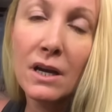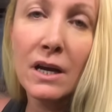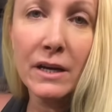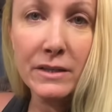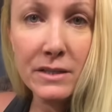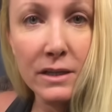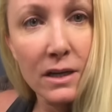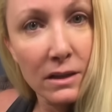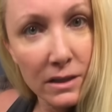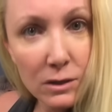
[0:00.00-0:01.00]
It's a
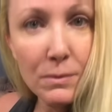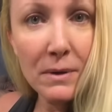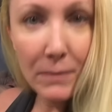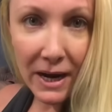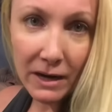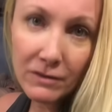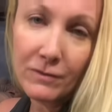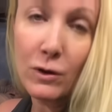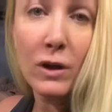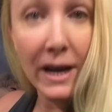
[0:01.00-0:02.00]
little bit
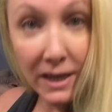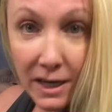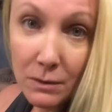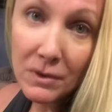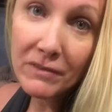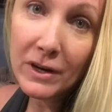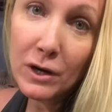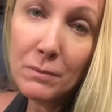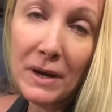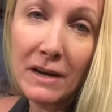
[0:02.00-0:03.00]
painful and can be very
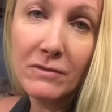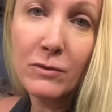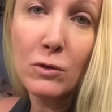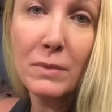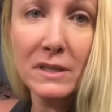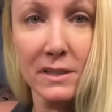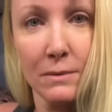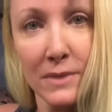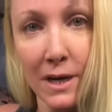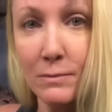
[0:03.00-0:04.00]
painful, but
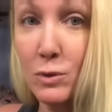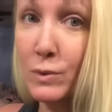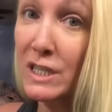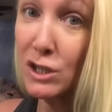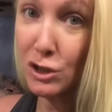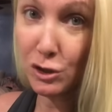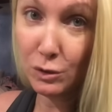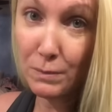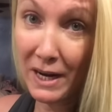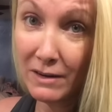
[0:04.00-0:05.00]
sometimes when it's
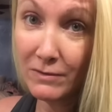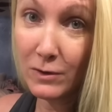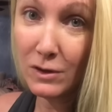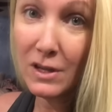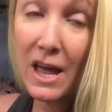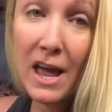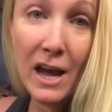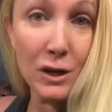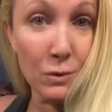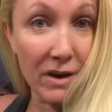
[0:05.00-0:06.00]
too painful
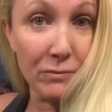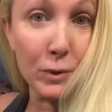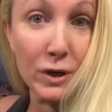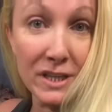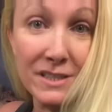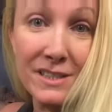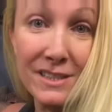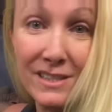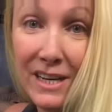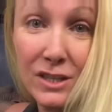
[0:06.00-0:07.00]
and you have burning
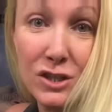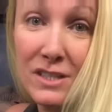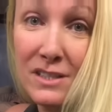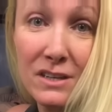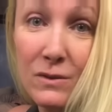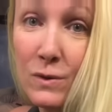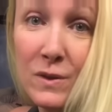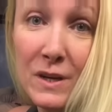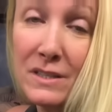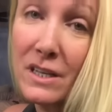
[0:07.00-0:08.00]
sensations and other
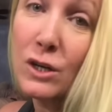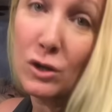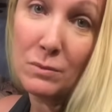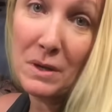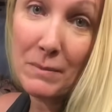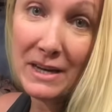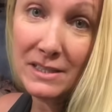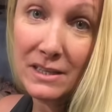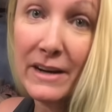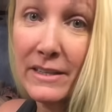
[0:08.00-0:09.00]
things, it could be
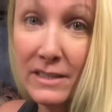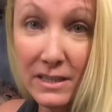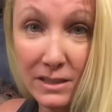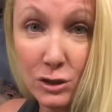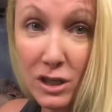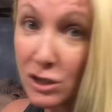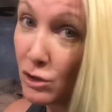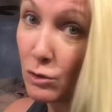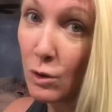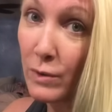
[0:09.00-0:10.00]
mastitis. I suggest
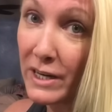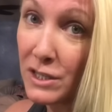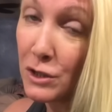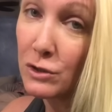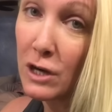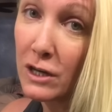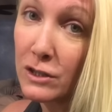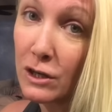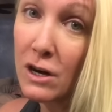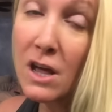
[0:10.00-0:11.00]
you go right to your
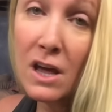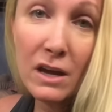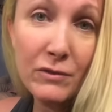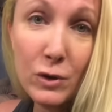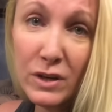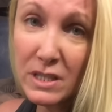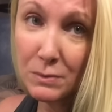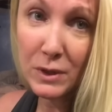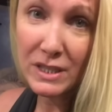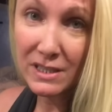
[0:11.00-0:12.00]
doctor. If you're
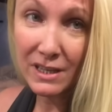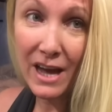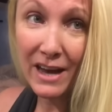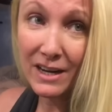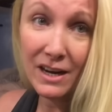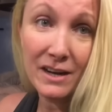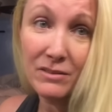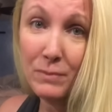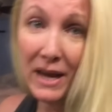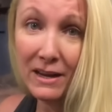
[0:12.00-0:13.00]
experiencing any kind of
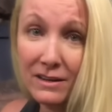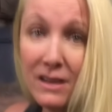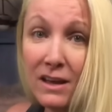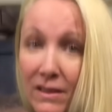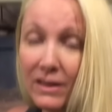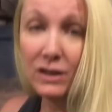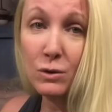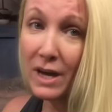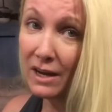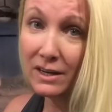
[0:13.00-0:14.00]
pain that you
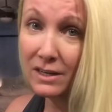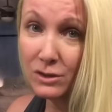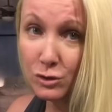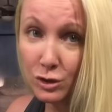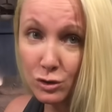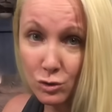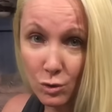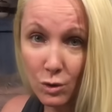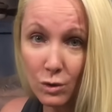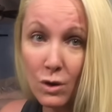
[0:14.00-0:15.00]
can't get under
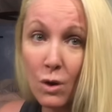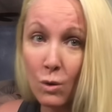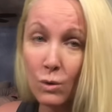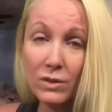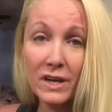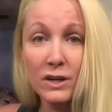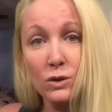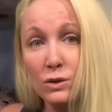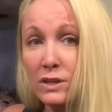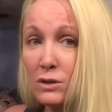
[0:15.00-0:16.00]
control or that you're
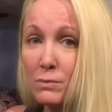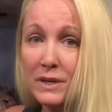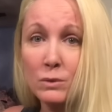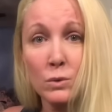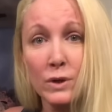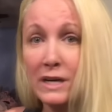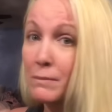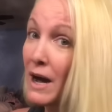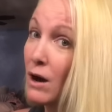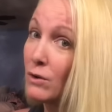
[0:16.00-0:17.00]
a little bit worried
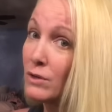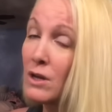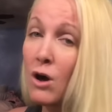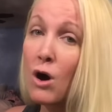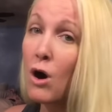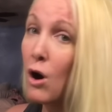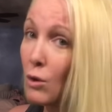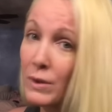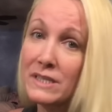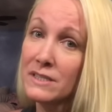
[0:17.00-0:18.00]
about,
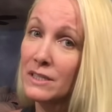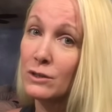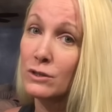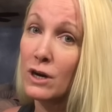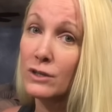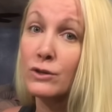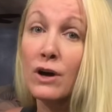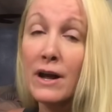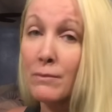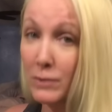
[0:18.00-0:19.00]
always see your doctor.
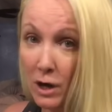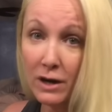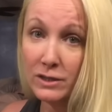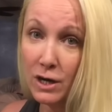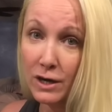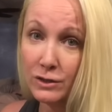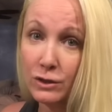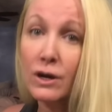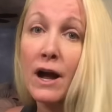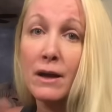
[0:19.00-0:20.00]
I am not a
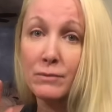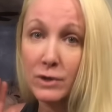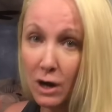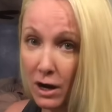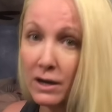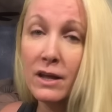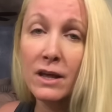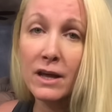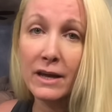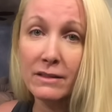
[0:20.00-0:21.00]
doctor. I am not
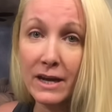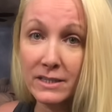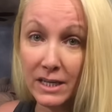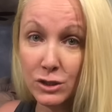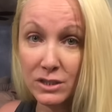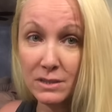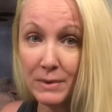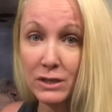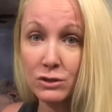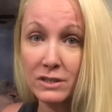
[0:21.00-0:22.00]
a lactation
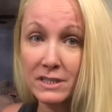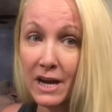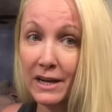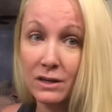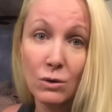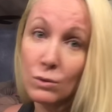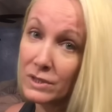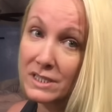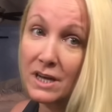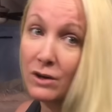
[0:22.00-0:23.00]
specialist. I can
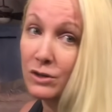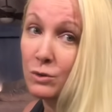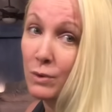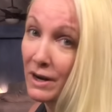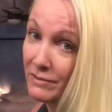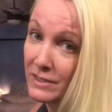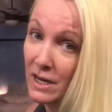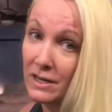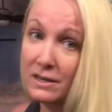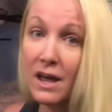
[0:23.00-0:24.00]
only tell you what I've
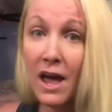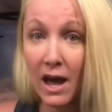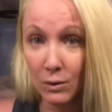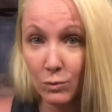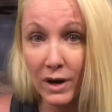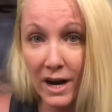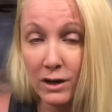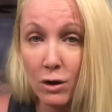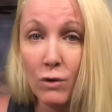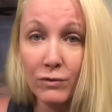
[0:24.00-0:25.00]
done and what I
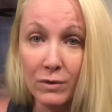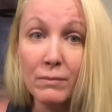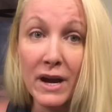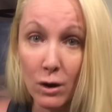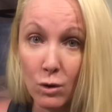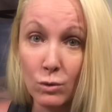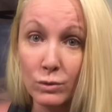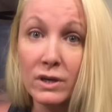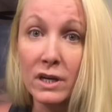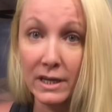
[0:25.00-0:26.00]
know from my
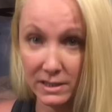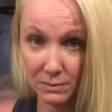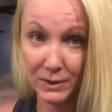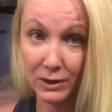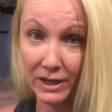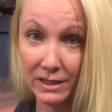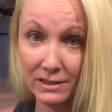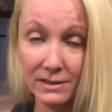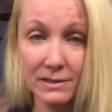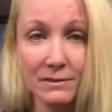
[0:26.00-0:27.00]
own
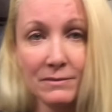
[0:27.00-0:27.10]
experience.